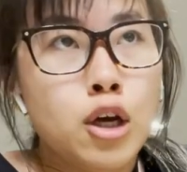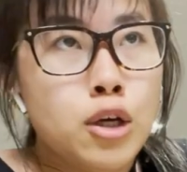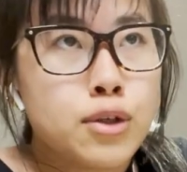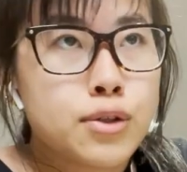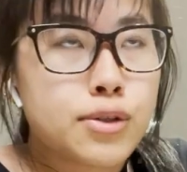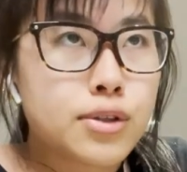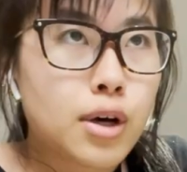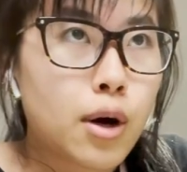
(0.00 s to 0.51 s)

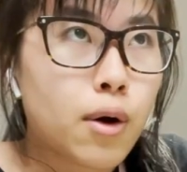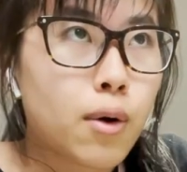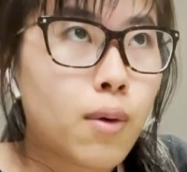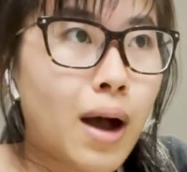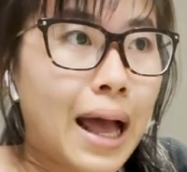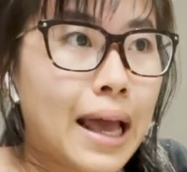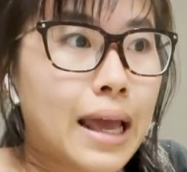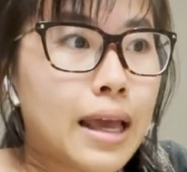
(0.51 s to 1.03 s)
So
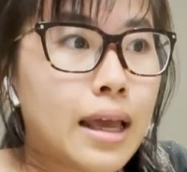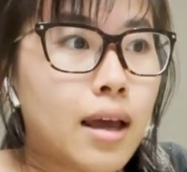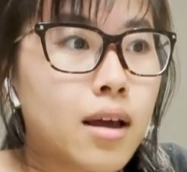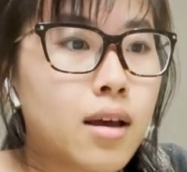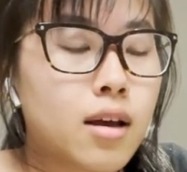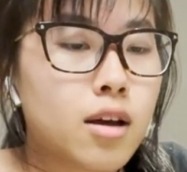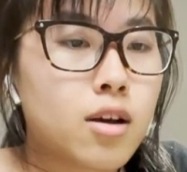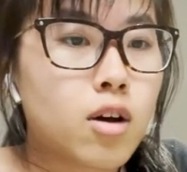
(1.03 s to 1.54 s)
I
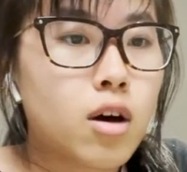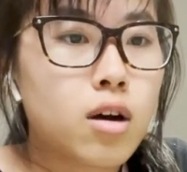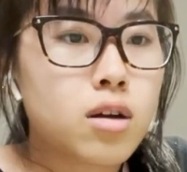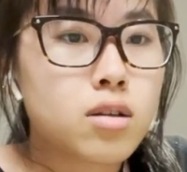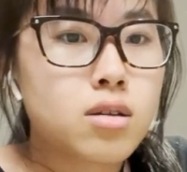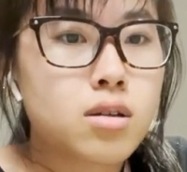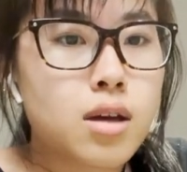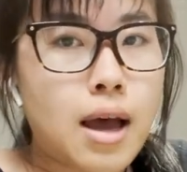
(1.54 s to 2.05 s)

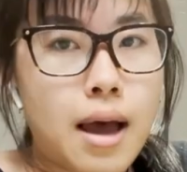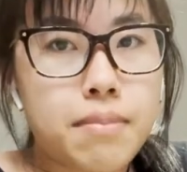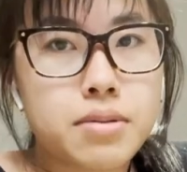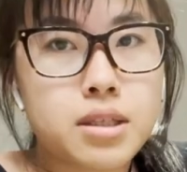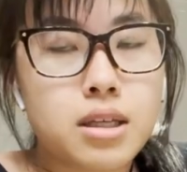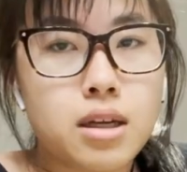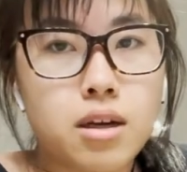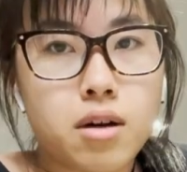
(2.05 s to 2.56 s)
called Epson,